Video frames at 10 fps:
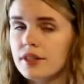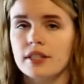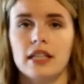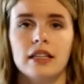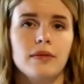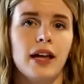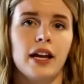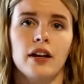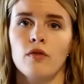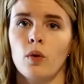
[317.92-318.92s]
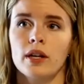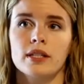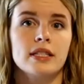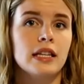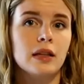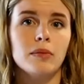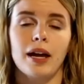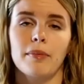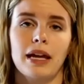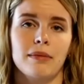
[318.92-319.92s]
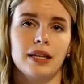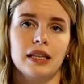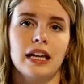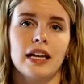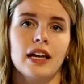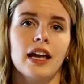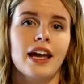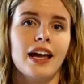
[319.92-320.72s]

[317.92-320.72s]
send them that invoice, send them that payment link,